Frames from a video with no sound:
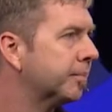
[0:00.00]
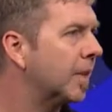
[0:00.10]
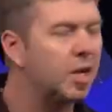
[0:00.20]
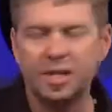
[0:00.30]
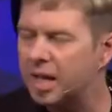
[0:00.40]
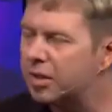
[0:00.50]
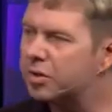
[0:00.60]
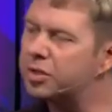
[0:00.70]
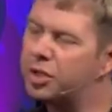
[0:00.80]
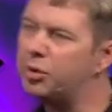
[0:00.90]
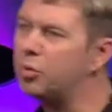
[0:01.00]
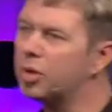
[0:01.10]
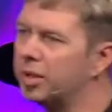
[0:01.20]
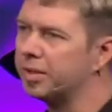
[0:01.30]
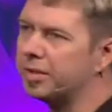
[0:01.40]
Now, I say those two
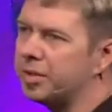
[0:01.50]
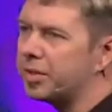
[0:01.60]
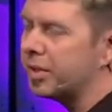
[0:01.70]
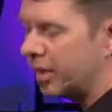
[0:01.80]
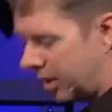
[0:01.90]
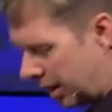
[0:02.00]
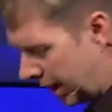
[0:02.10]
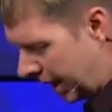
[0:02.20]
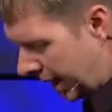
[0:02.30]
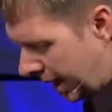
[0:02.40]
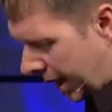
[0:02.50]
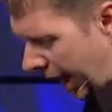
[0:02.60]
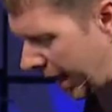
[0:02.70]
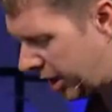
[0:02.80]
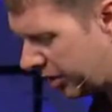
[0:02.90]
words,
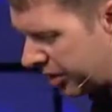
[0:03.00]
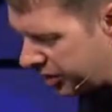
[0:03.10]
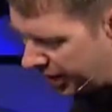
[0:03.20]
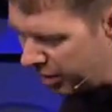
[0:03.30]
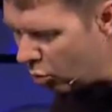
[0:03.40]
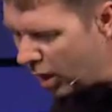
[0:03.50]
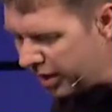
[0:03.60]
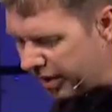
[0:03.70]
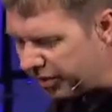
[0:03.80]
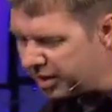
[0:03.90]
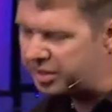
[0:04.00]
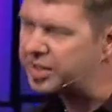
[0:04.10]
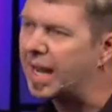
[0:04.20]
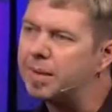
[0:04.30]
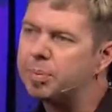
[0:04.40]
and in the same way that the
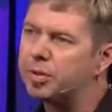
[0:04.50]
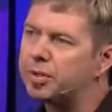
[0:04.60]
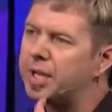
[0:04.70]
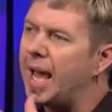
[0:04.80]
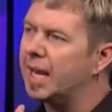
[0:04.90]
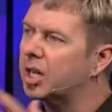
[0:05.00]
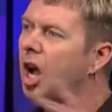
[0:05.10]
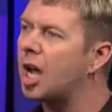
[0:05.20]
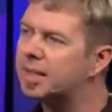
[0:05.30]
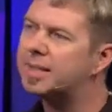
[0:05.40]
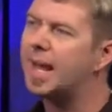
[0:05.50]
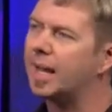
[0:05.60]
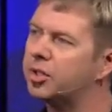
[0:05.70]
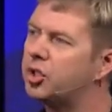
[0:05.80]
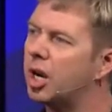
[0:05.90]
disciples had a
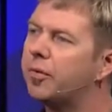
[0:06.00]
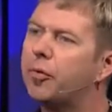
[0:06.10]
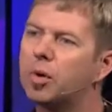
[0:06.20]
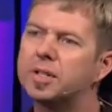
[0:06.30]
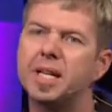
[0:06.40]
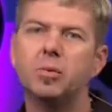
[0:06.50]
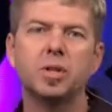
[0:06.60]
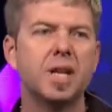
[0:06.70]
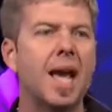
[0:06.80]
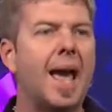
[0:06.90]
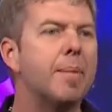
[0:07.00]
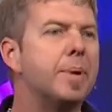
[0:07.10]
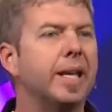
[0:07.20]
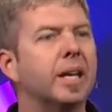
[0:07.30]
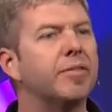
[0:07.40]
context, John 14 was not
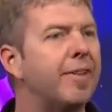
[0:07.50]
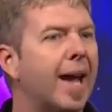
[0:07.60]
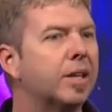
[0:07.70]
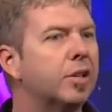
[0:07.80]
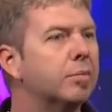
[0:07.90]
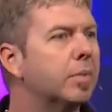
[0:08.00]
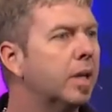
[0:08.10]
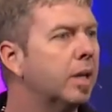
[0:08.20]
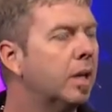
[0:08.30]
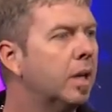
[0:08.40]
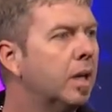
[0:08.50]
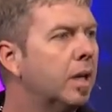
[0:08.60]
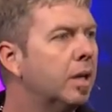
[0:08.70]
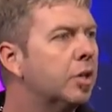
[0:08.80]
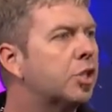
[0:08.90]
happening in a vacuum.
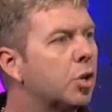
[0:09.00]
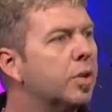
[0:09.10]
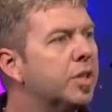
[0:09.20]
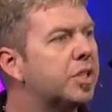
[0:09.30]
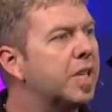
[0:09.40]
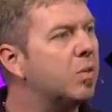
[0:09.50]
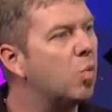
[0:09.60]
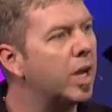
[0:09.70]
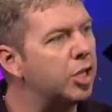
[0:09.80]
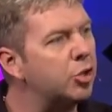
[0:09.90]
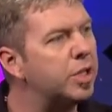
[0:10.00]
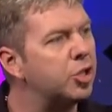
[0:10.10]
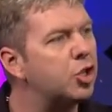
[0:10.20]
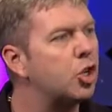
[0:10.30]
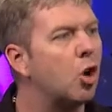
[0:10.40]
So, in the same way, you
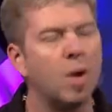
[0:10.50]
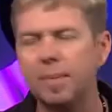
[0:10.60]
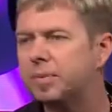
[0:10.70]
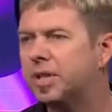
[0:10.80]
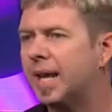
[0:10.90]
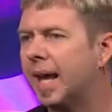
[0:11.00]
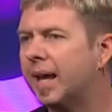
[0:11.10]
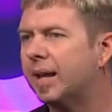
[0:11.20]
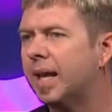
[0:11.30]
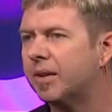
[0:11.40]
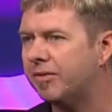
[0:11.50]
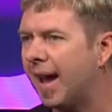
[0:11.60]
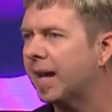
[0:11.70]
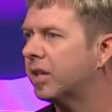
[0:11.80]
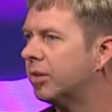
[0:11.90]
didn't show up today in a
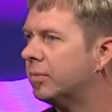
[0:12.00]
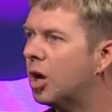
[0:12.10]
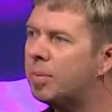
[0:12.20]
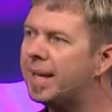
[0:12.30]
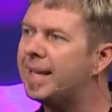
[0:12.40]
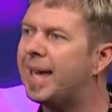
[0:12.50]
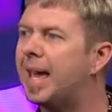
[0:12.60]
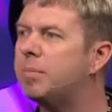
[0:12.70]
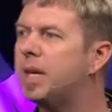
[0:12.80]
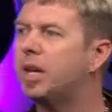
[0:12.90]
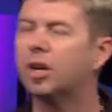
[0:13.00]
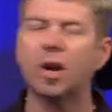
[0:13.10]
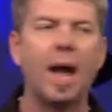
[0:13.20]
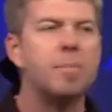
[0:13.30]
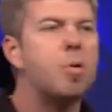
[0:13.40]
vacuum. Nobody came
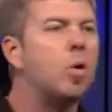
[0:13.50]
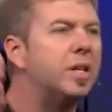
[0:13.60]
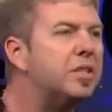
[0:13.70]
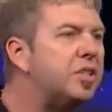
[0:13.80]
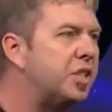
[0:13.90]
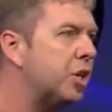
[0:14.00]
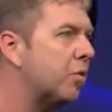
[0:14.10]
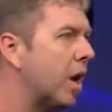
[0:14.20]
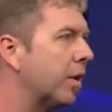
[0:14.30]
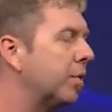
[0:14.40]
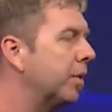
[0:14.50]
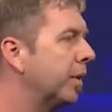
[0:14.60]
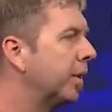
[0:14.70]
here at point zero